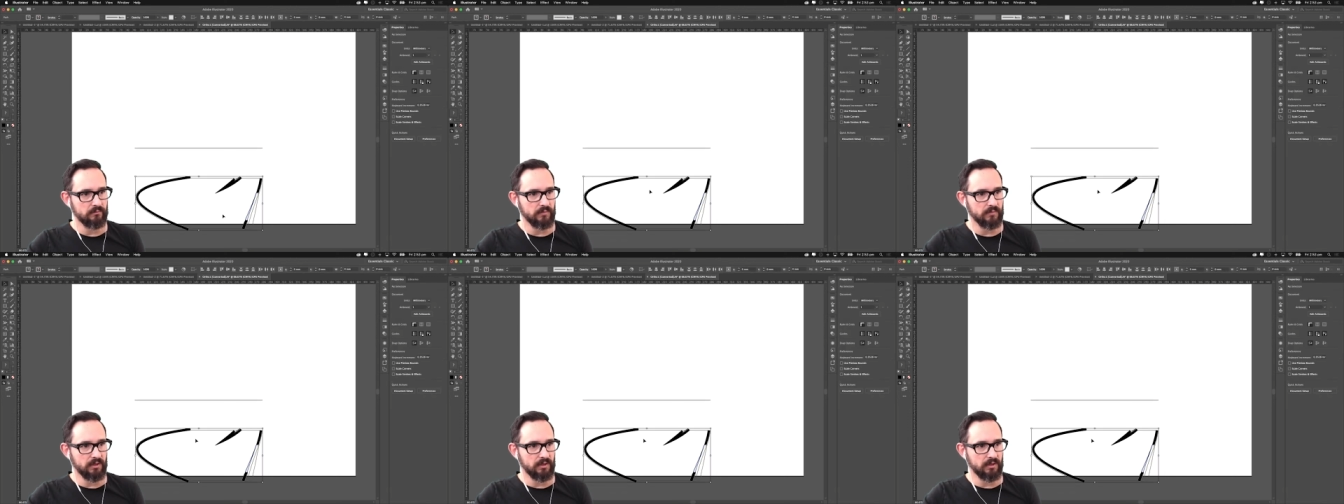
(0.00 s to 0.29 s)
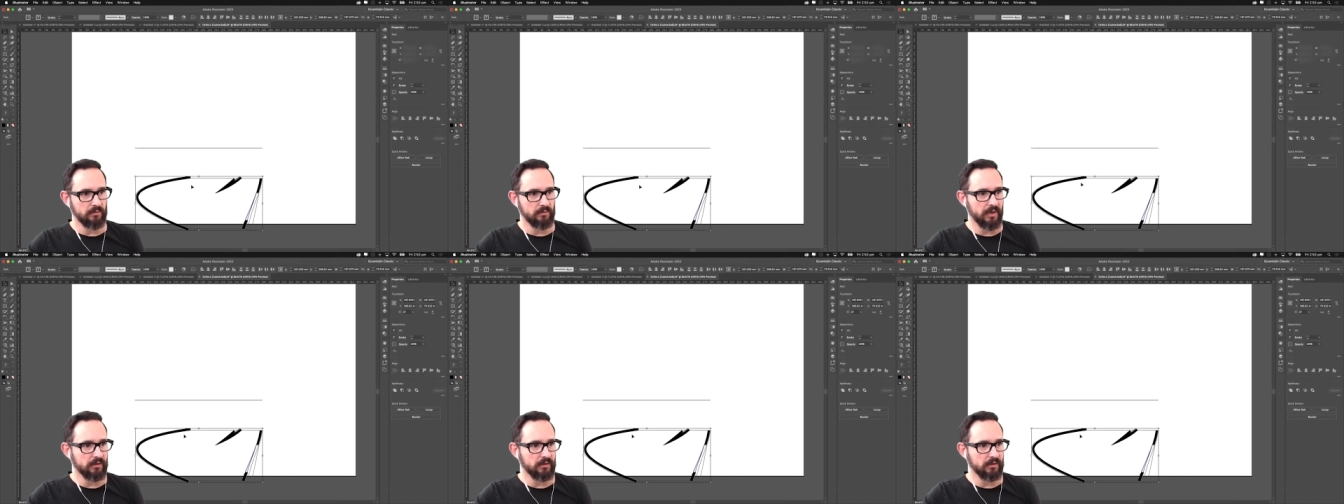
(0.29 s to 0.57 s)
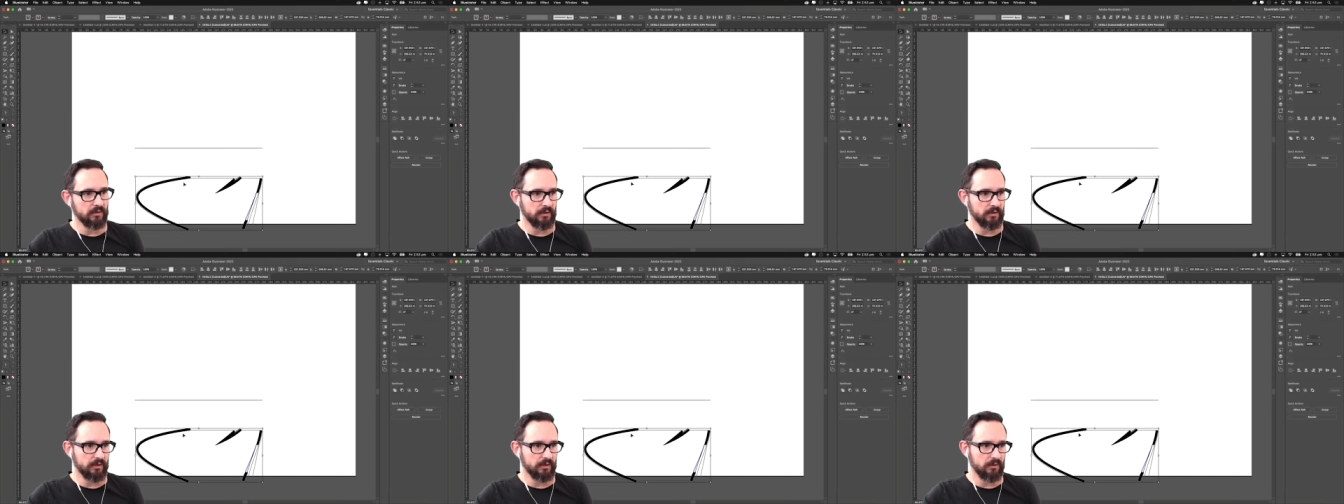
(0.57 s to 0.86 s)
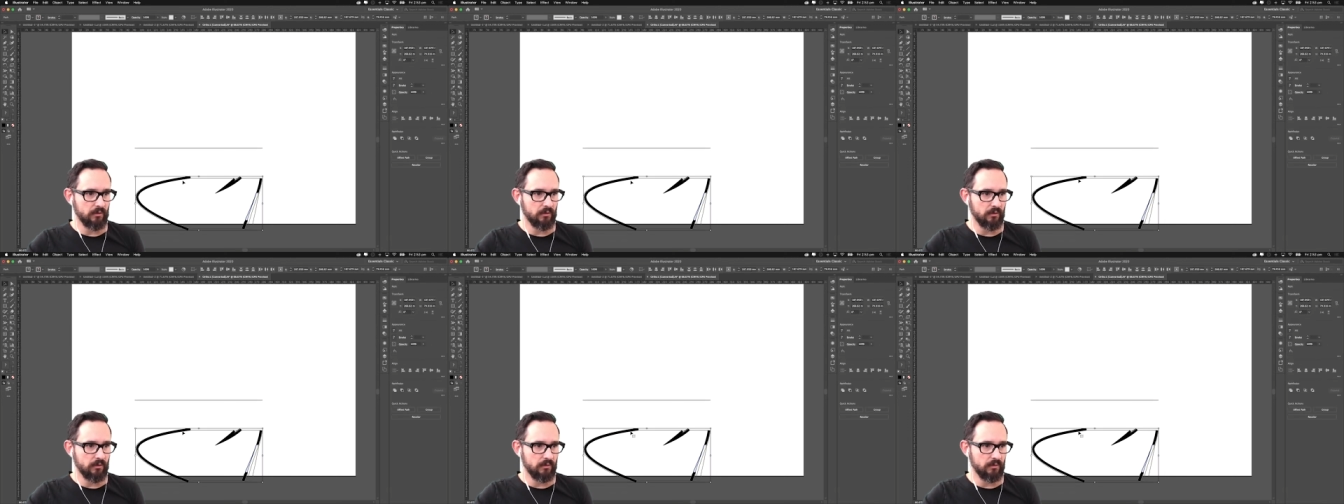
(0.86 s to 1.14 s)

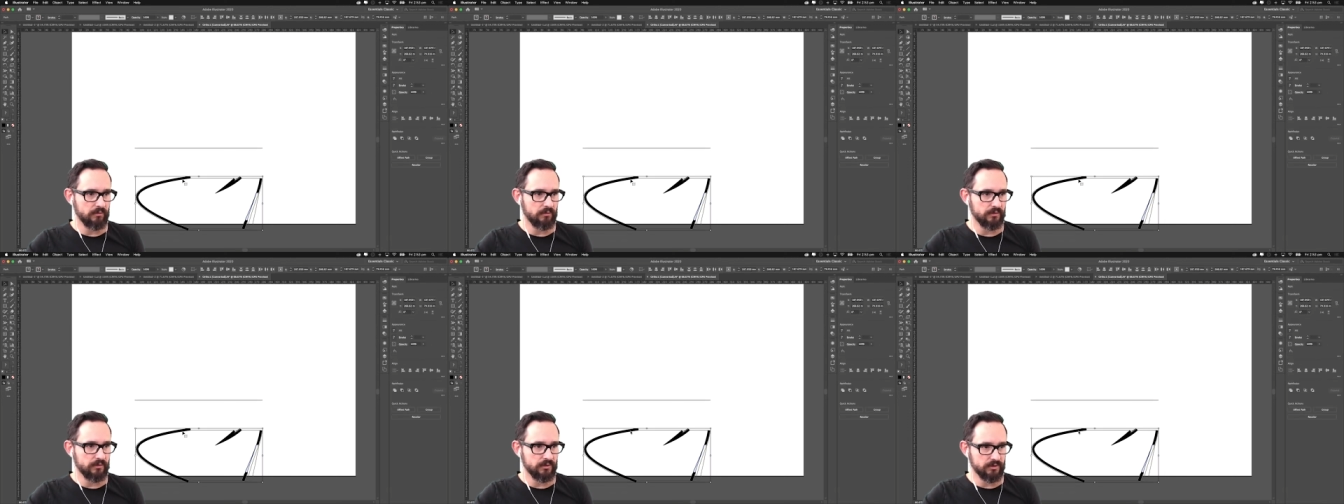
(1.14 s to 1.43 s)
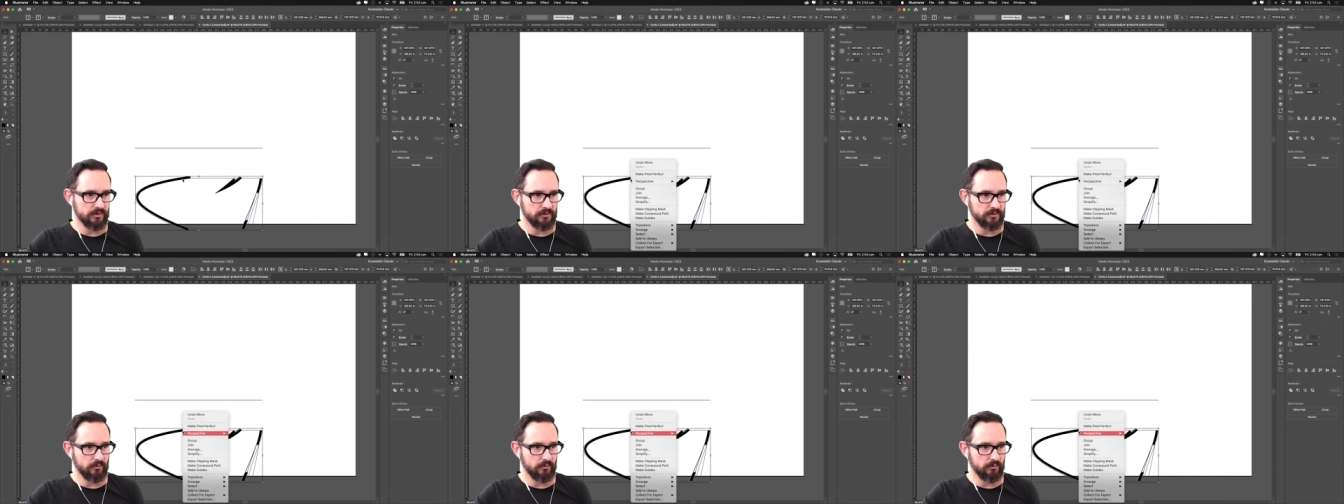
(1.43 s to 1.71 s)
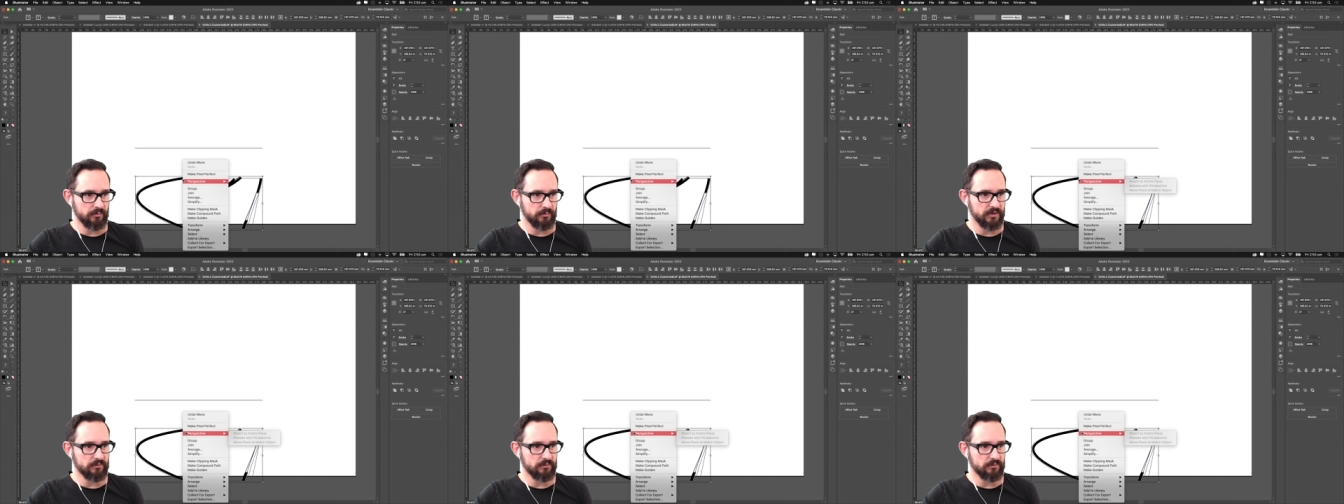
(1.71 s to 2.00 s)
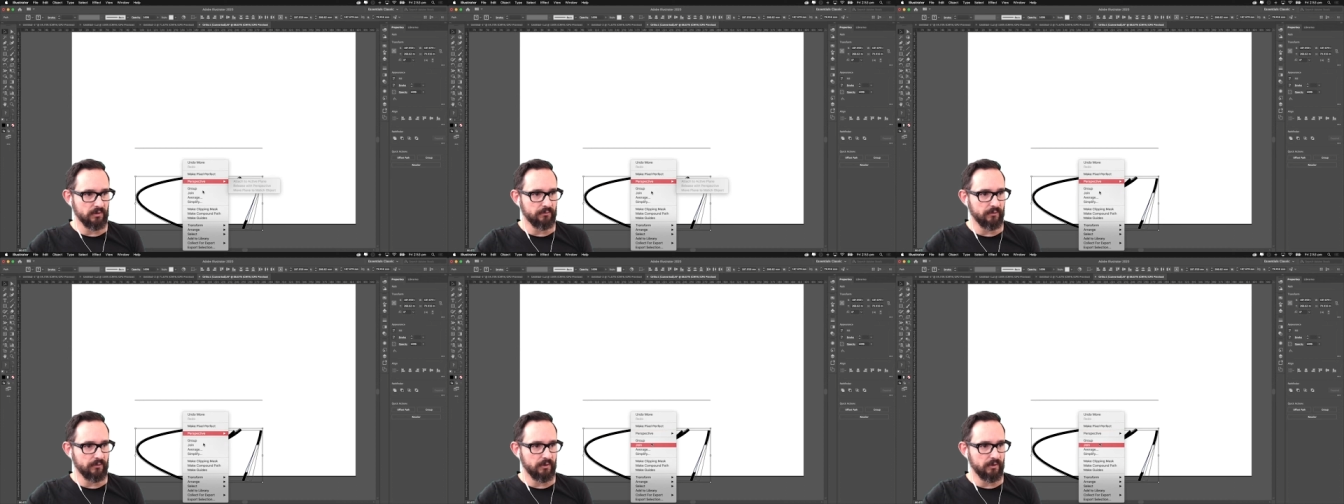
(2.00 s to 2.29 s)
independently or just group this
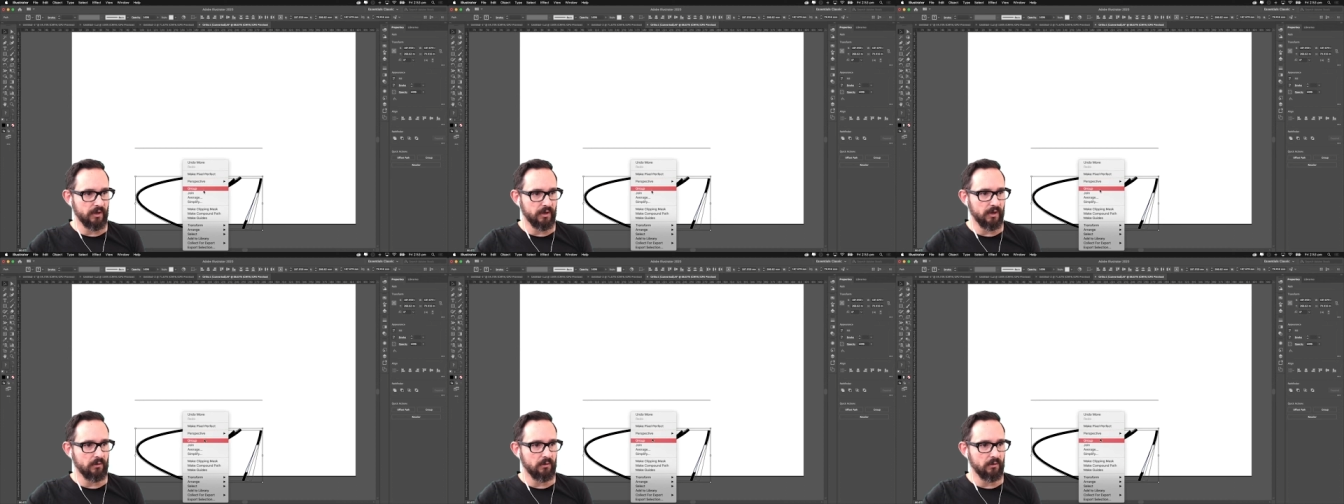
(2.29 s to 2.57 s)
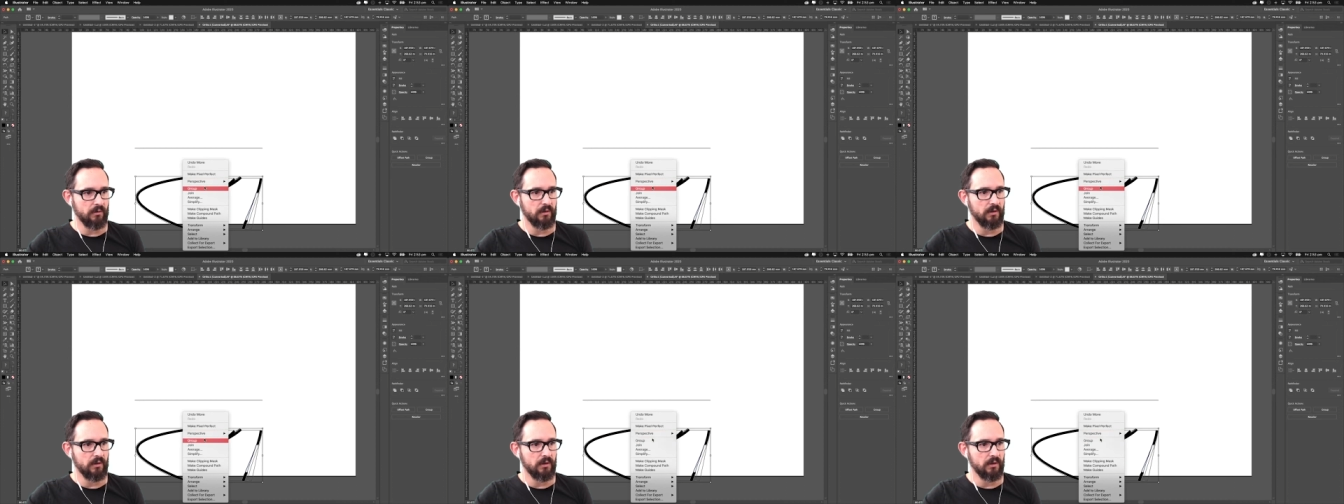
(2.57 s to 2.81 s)
one for now.